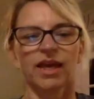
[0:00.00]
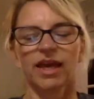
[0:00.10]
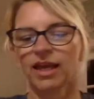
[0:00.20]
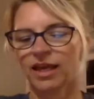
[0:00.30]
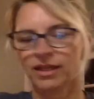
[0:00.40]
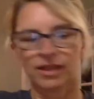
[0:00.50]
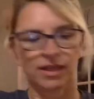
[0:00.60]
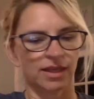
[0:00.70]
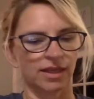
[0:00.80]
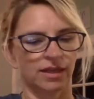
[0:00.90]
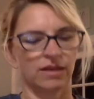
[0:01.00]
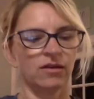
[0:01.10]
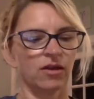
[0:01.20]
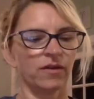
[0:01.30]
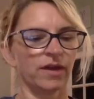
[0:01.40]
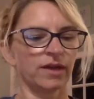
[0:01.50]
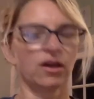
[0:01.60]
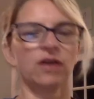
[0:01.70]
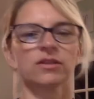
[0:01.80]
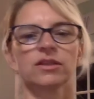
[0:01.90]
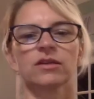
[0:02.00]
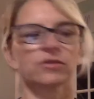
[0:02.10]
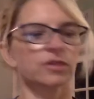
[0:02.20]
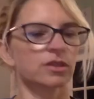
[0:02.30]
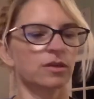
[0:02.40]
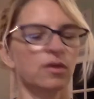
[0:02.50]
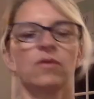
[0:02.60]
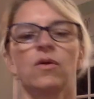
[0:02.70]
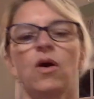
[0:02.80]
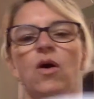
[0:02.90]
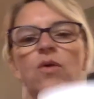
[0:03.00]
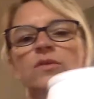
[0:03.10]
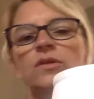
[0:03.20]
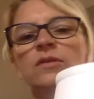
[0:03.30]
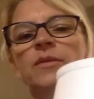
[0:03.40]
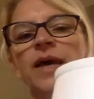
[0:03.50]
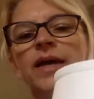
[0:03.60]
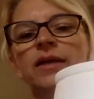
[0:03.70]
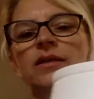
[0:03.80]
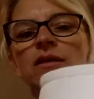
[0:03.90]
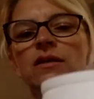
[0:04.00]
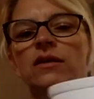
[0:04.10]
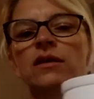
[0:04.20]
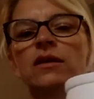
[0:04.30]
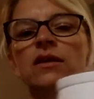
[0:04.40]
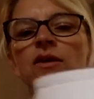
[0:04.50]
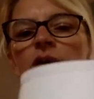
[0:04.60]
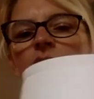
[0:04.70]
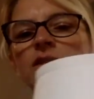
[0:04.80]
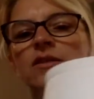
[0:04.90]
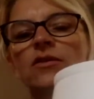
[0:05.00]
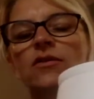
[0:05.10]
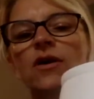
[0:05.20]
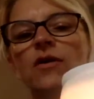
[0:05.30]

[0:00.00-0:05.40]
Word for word: And then um, also there's holes on the back. Okay, so they'll